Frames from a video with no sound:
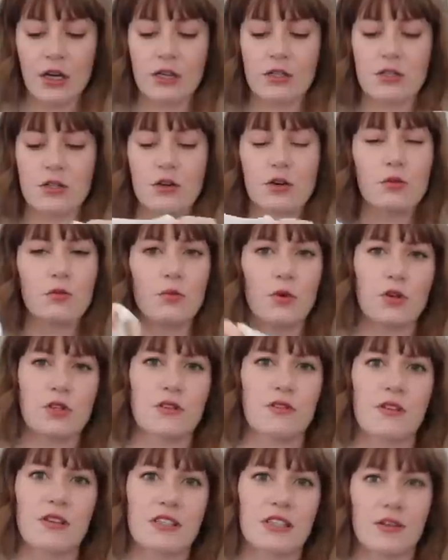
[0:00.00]
so
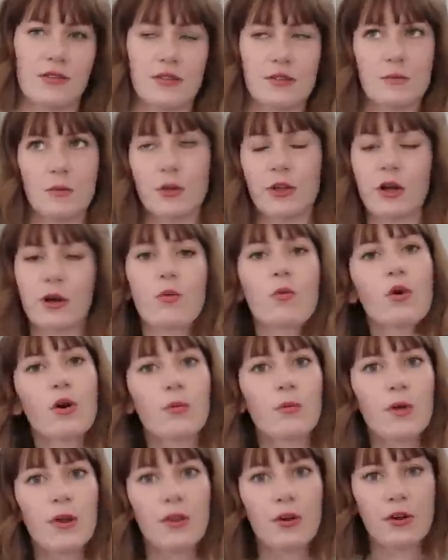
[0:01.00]
most of this stuff is more like
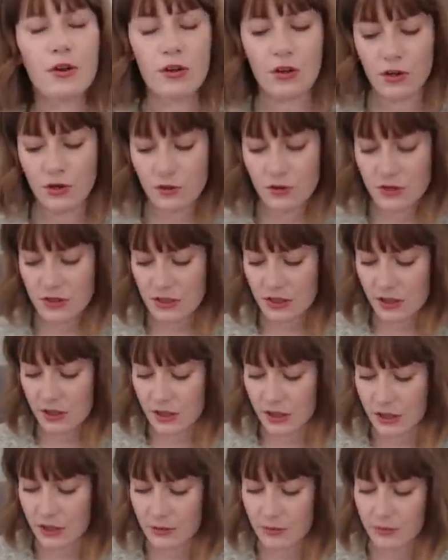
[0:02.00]
warm weather clothes
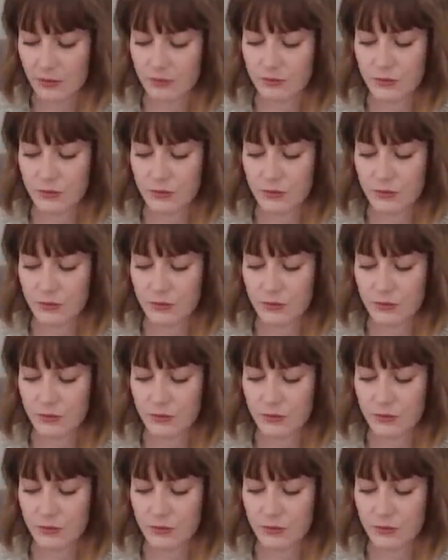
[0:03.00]
uh,